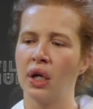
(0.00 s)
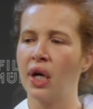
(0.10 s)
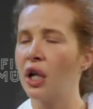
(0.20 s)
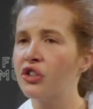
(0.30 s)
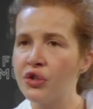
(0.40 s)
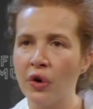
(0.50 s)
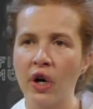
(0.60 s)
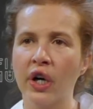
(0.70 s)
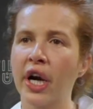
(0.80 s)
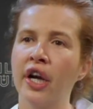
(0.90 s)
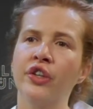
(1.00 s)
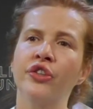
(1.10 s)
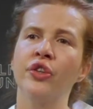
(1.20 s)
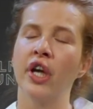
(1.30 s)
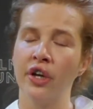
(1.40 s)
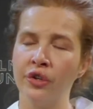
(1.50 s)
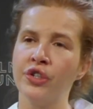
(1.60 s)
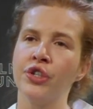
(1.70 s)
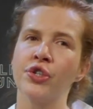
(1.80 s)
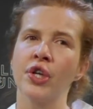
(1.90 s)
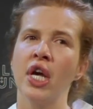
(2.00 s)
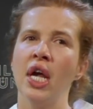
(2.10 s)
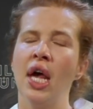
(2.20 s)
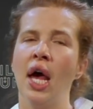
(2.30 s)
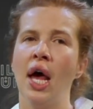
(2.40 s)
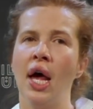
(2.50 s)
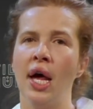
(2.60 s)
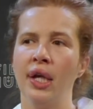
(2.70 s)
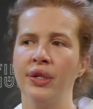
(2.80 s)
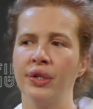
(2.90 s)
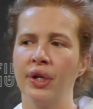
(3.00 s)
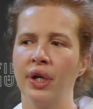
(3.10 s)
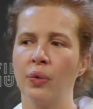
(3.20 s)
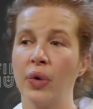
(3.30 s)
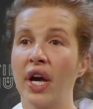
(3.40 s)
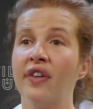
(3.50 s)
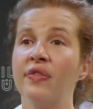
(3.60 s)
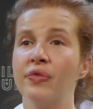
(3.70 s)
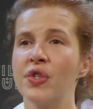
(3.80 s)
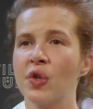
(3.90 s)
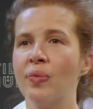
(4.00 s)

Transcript: cultural heritage, and we have so